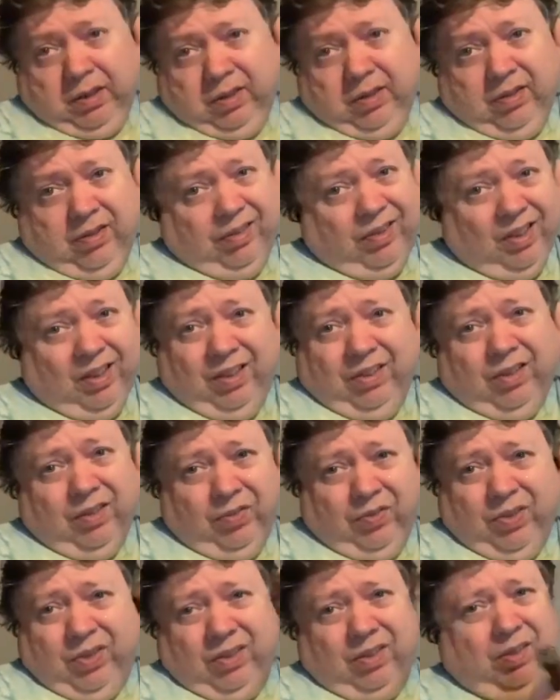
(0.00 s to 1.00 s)
things have
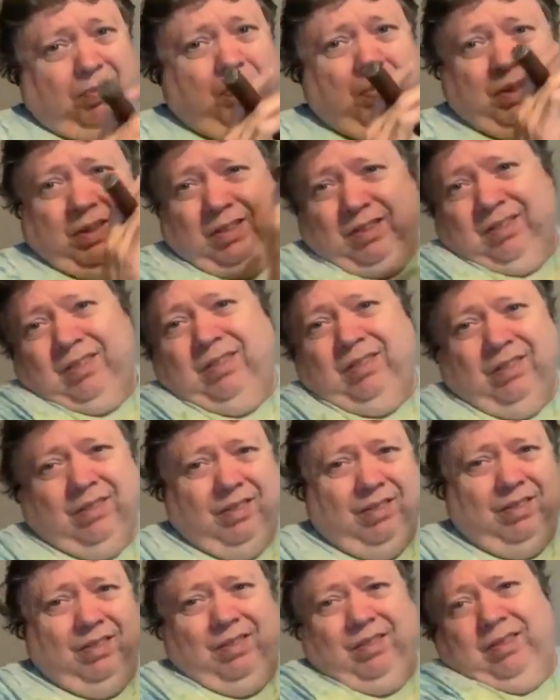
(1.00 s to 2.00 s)
just
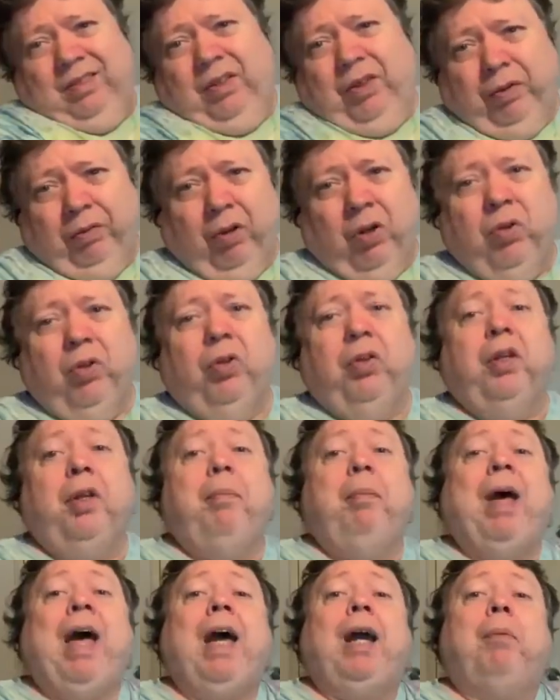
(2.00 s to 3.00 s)
been thrown on the
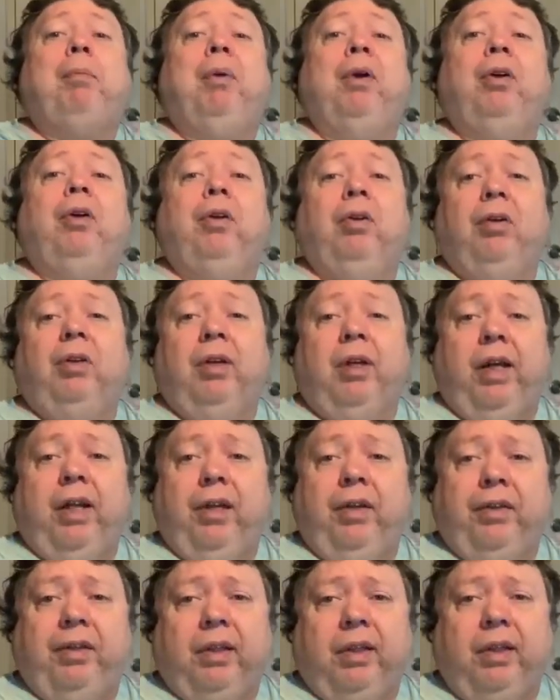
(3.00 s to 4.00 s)
back burner, a lot
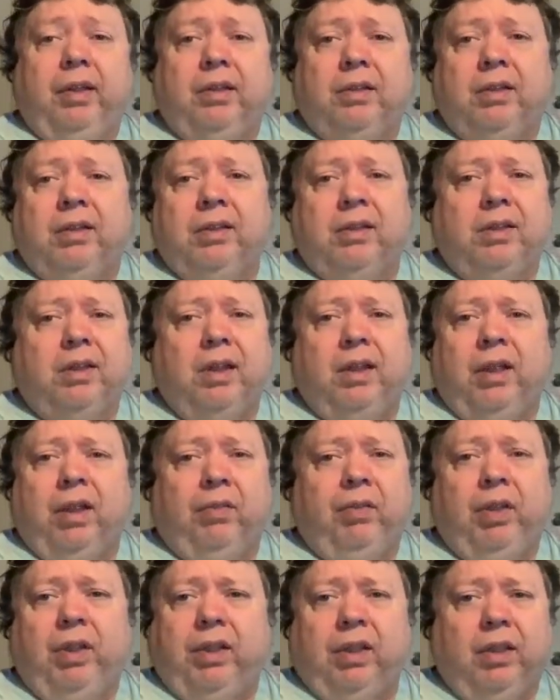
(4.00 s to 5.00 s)
of things since then.
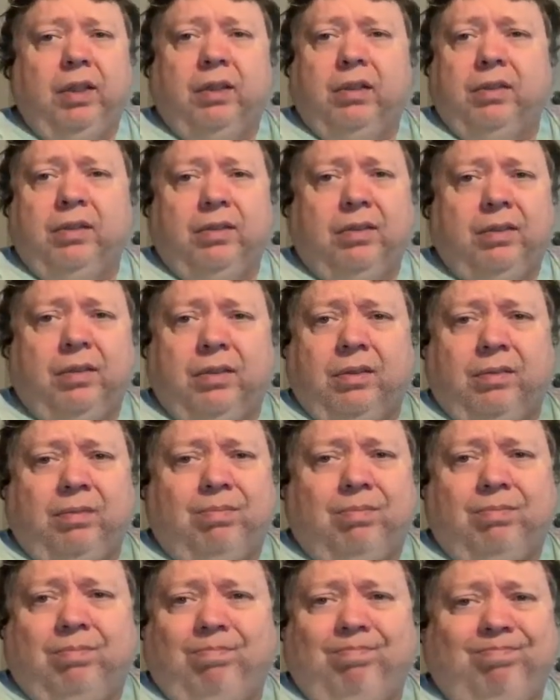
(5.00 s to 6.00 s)
Everything's just,
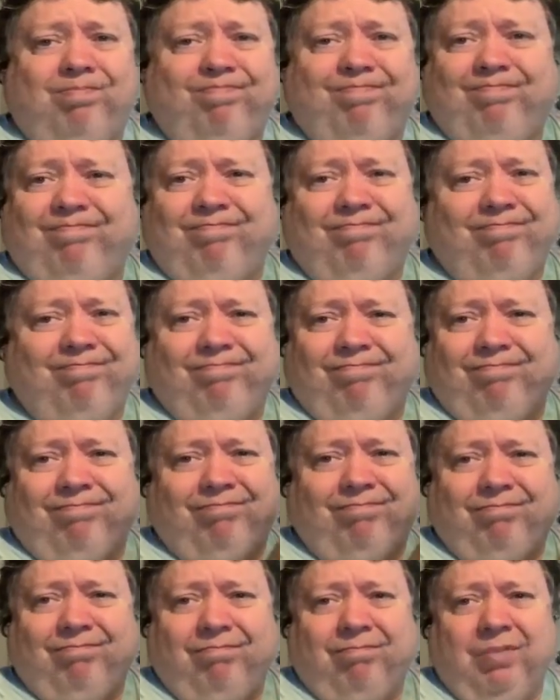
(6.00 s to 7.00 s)

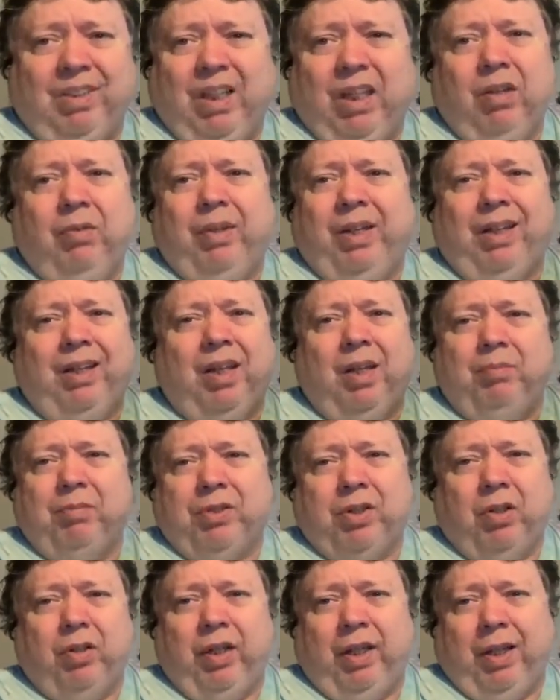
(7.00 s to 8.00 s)
you know, now I'm
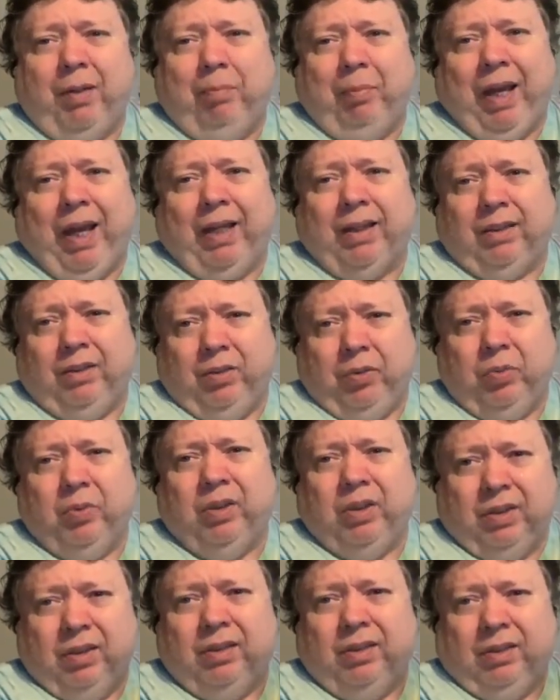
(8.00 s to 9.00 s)
starting to get back to